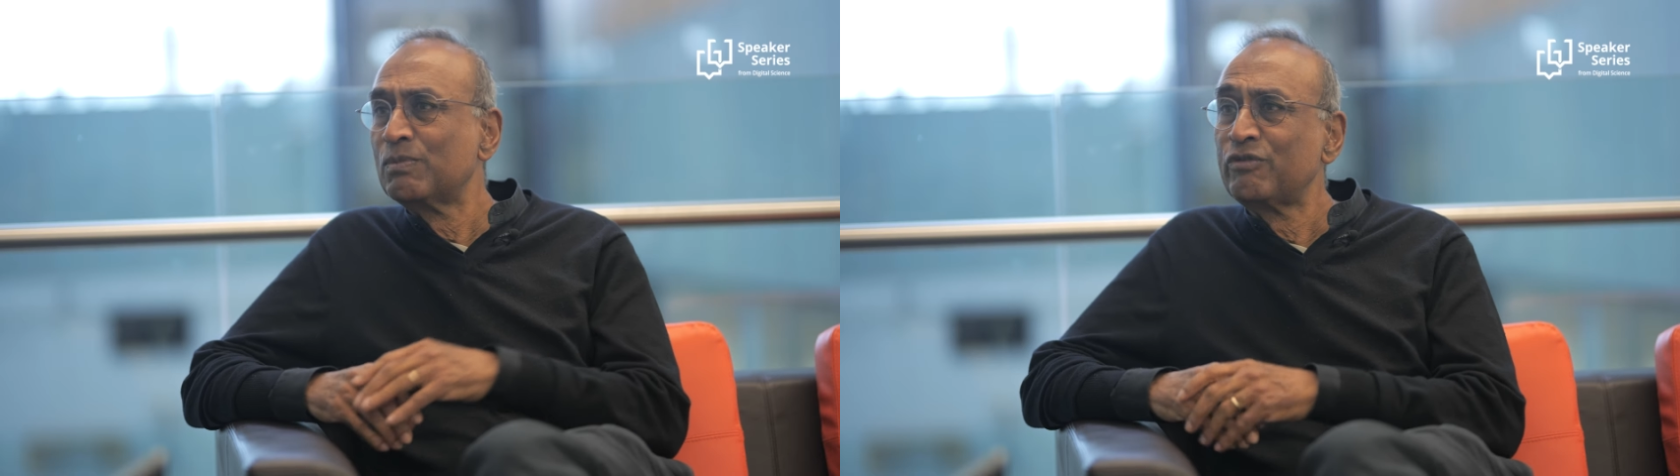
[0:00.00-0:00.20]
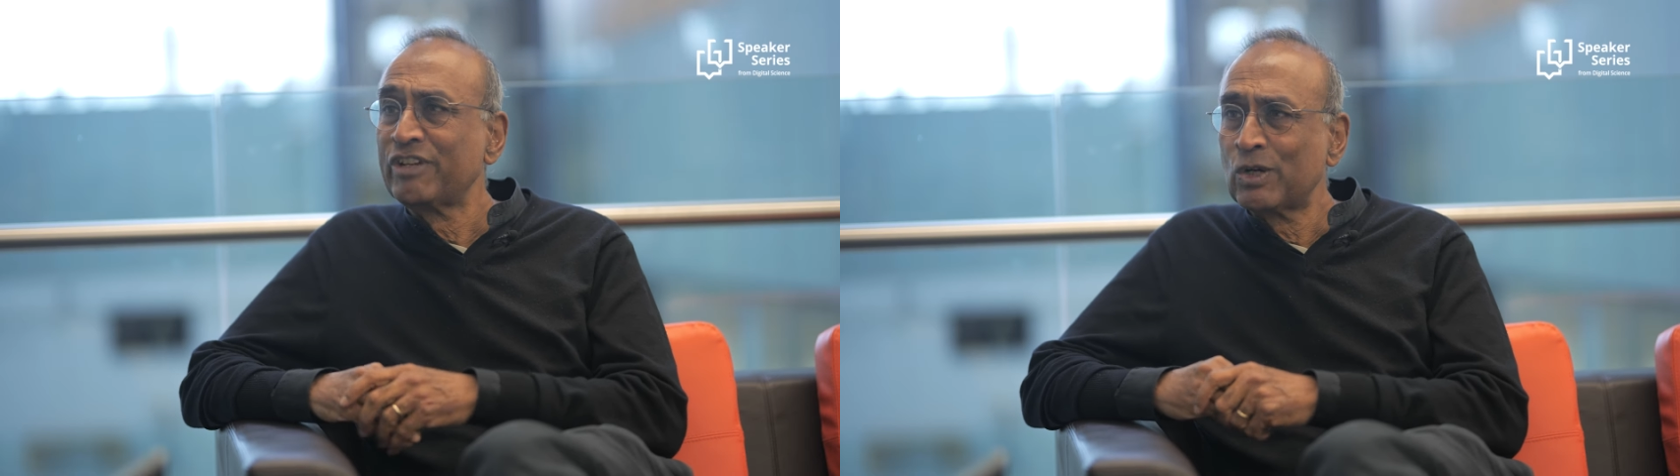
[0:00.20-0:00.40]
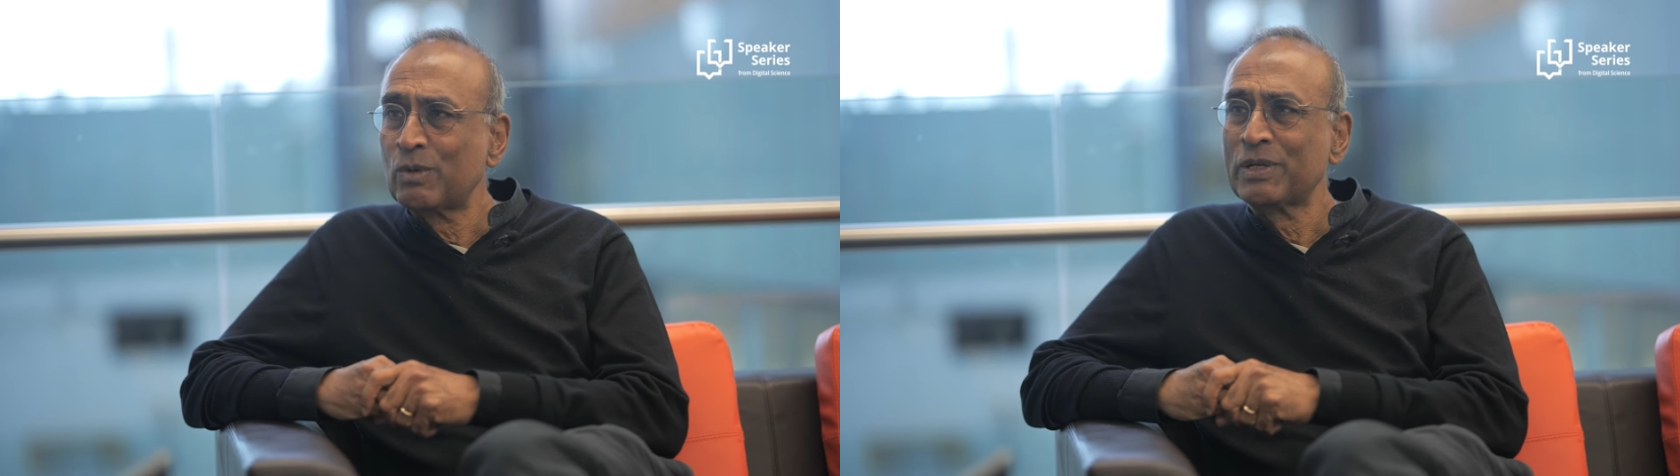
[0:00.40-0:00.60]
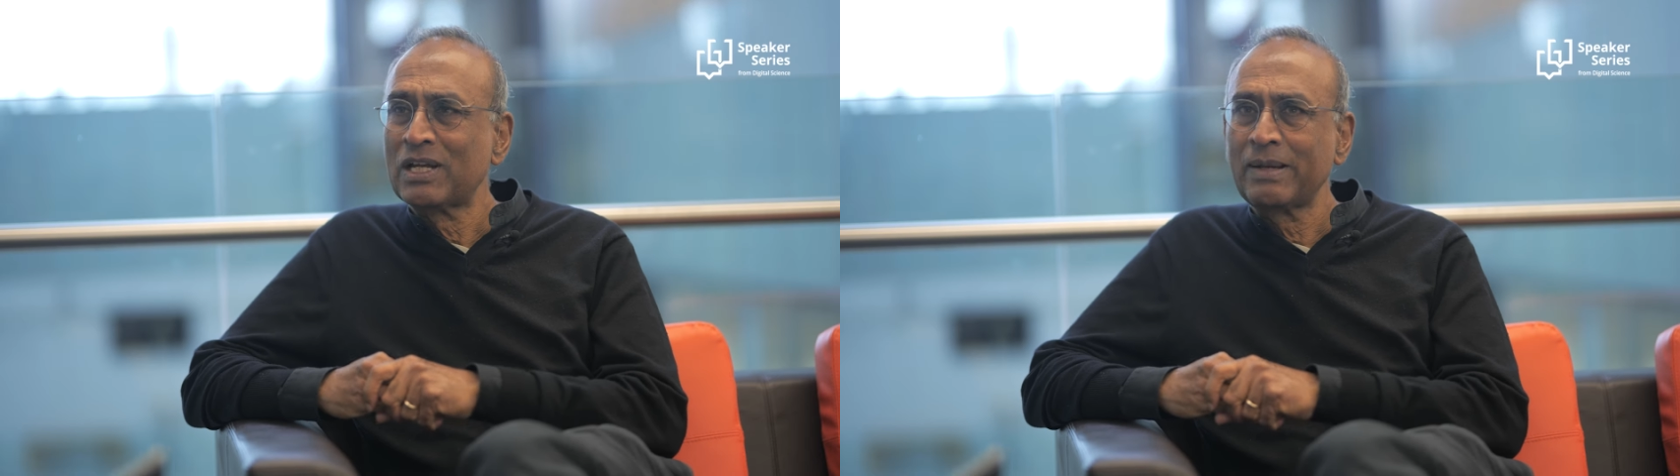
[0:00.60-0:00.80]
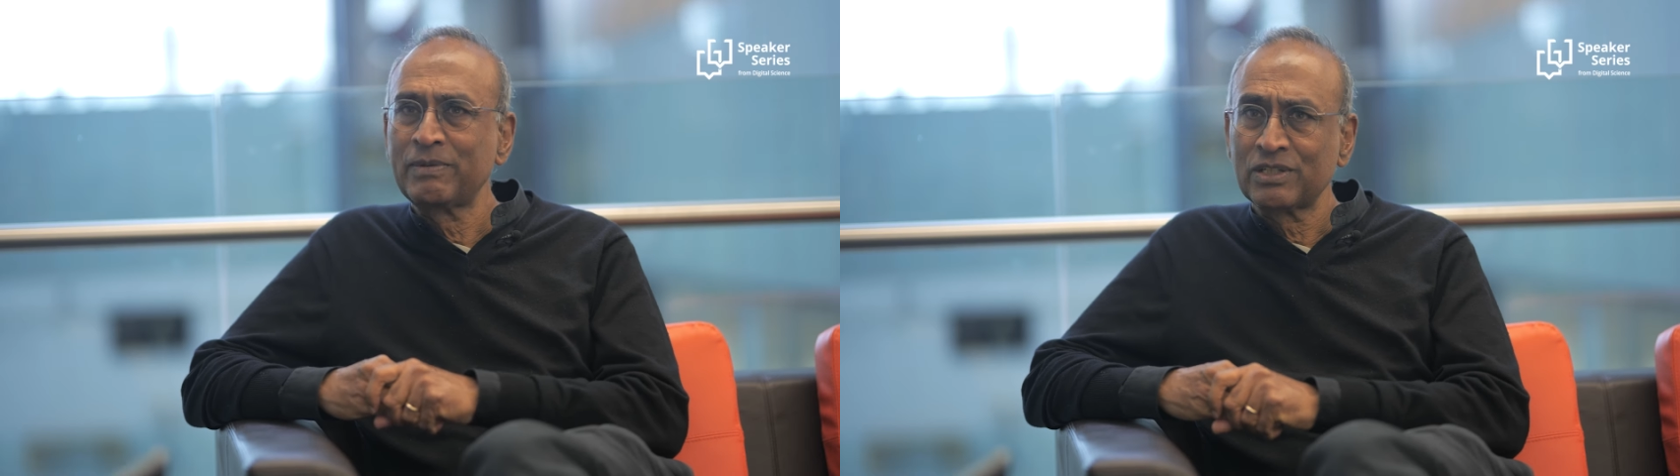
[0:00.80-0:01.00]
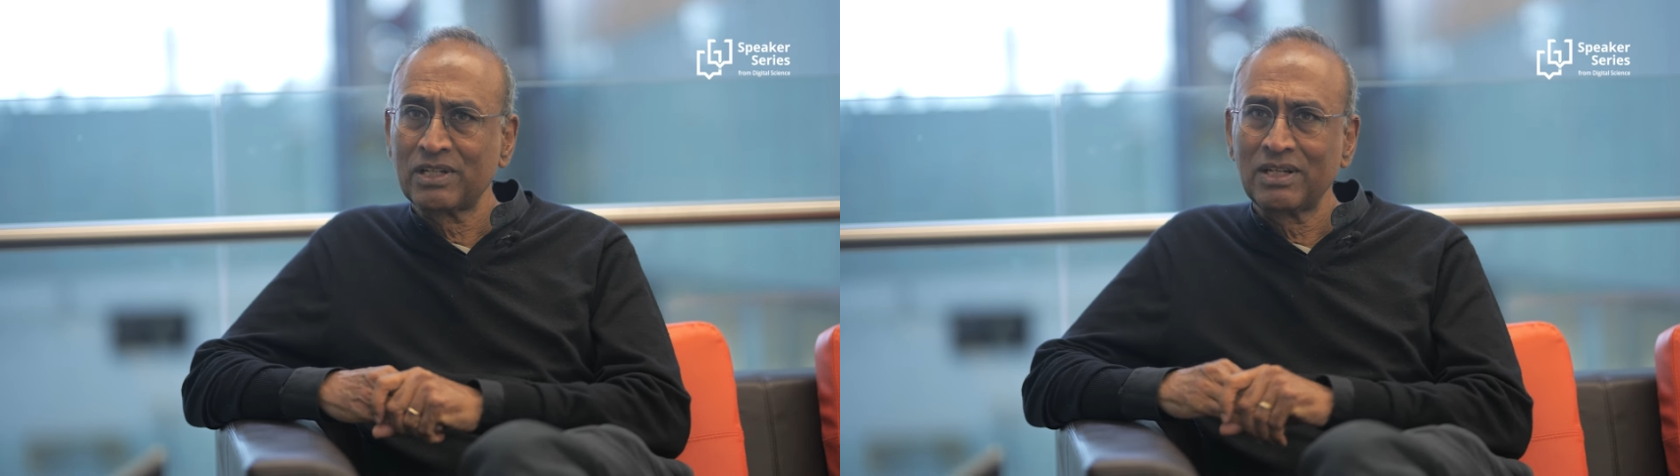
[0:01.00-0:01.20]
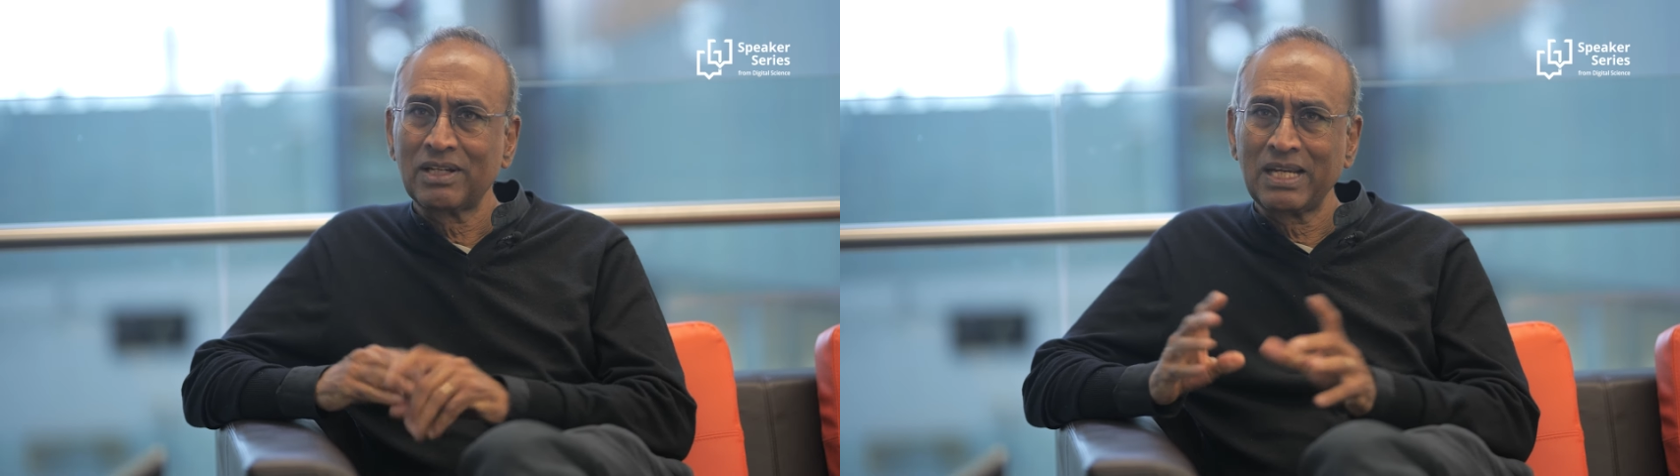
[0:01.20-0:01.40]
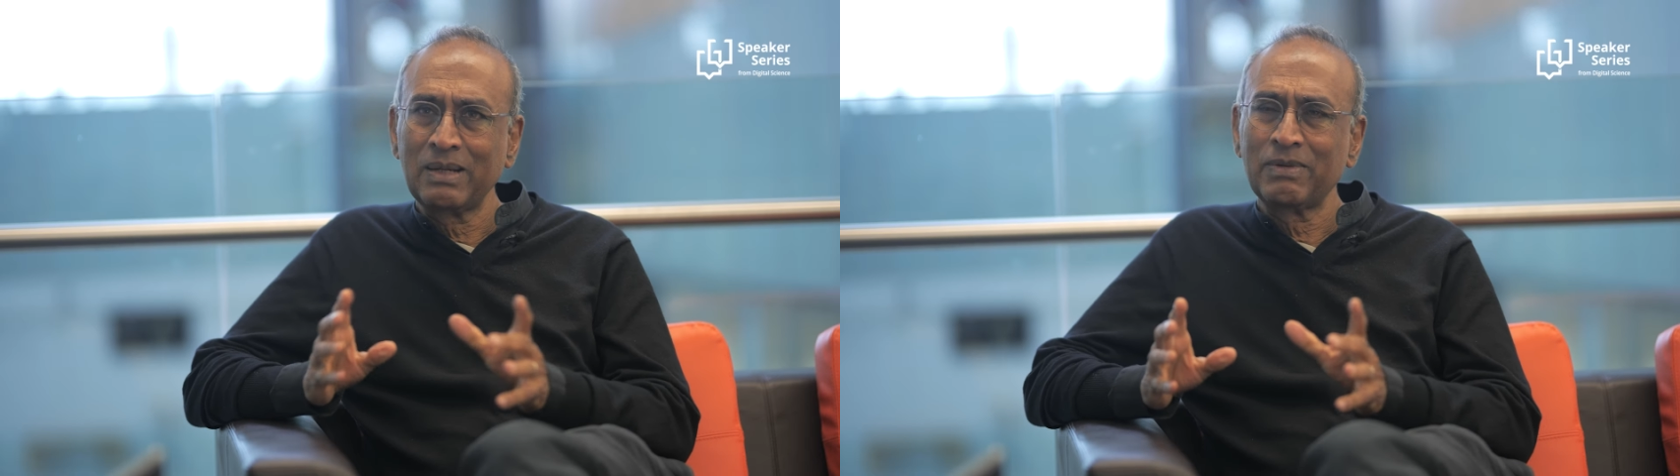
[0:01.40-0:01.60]
movie Oppenheimer
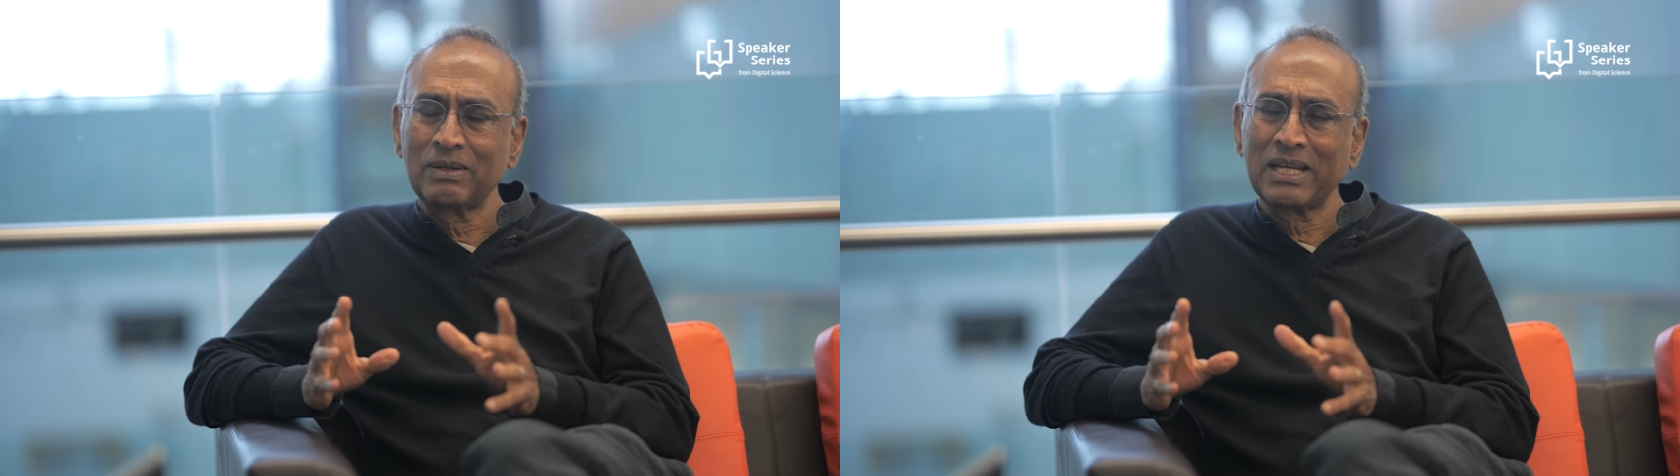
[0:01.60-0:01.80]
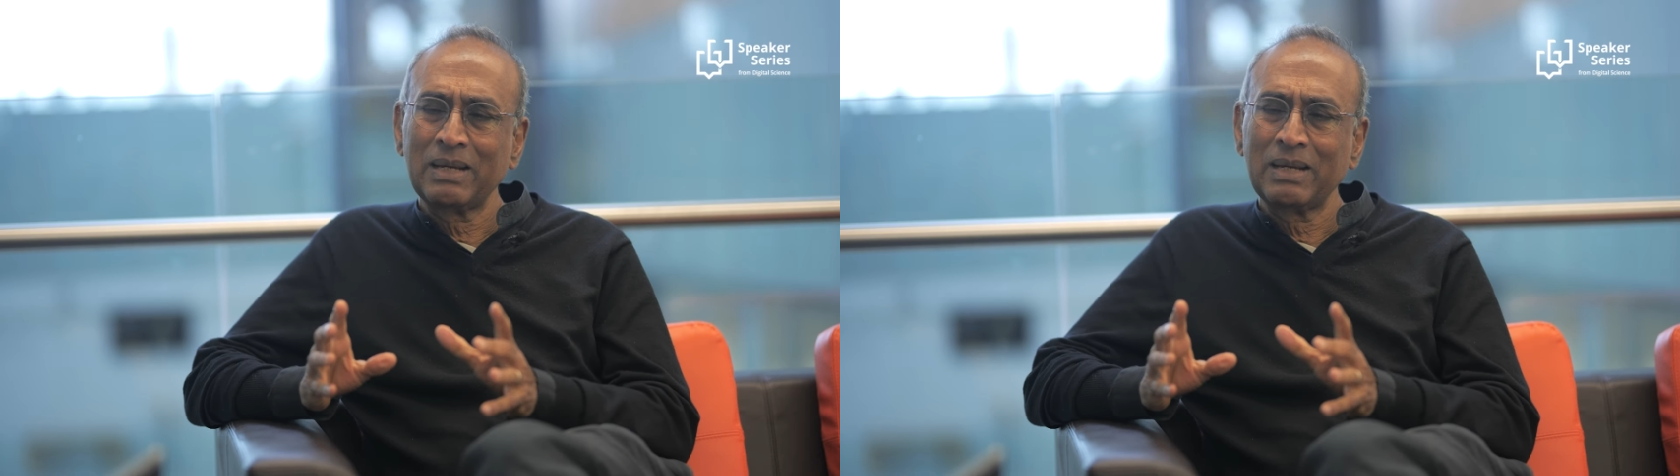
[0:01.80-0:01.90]
came,